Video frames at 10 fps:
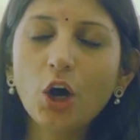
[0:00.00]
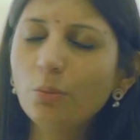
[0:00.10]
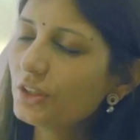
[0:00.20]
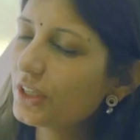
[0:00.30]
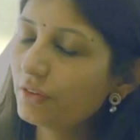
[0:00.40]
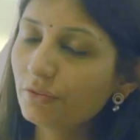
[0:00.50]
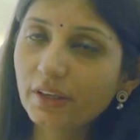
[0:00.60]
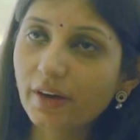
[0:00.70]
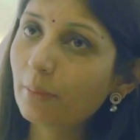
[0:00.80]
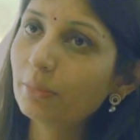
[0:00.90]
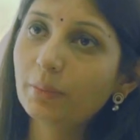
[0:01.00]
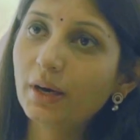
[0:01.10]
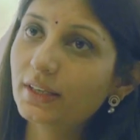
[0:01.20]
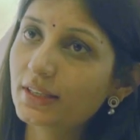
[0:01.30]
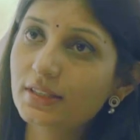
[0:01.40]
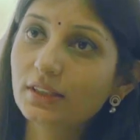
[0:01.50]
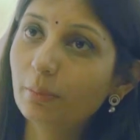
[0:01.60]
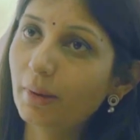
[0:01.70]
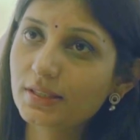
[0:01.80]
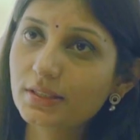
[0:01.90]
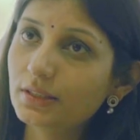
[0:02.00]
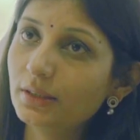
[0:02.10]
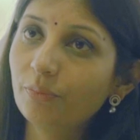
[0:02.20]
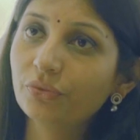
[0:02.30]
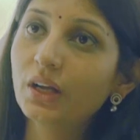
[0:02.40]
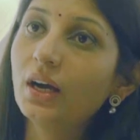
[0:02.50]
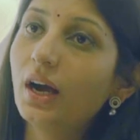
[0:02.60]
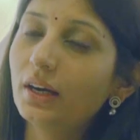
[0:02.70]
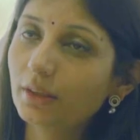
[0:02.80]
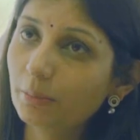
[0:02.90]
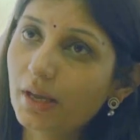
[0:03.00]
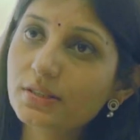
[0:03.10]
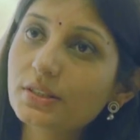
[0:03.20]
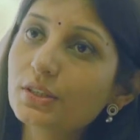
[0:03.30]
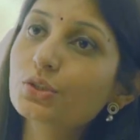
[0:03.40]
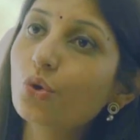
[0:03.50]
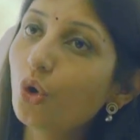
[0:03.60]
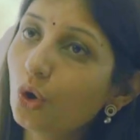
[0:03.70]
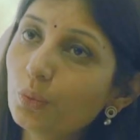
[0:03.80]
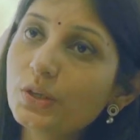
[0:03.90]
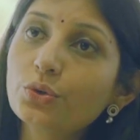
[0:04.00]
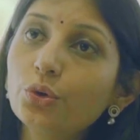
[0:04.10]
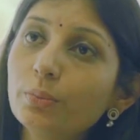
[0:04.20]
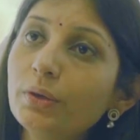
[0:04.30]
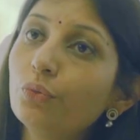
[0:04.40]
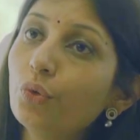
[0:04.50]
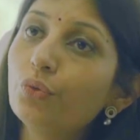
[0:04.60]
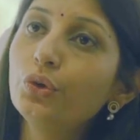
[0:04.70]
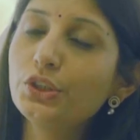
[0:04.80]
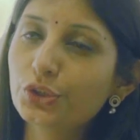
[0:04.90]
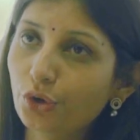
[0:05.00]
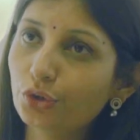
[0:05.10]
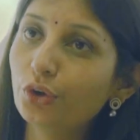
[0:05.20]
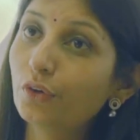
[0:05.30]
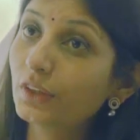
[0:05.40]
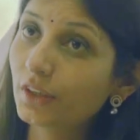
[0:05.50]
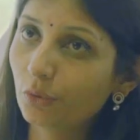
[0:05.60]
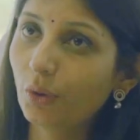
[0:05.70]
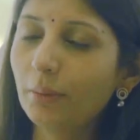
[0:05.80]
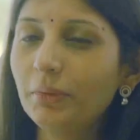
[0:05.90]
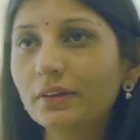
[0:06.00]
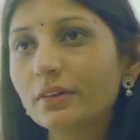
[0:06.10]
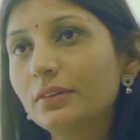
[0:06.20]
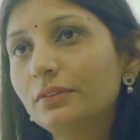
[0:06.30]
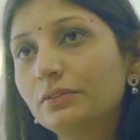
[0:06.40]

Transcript: how much ever we ramp up our testing capacity, our capacity is always going to be woefully short of the requirement.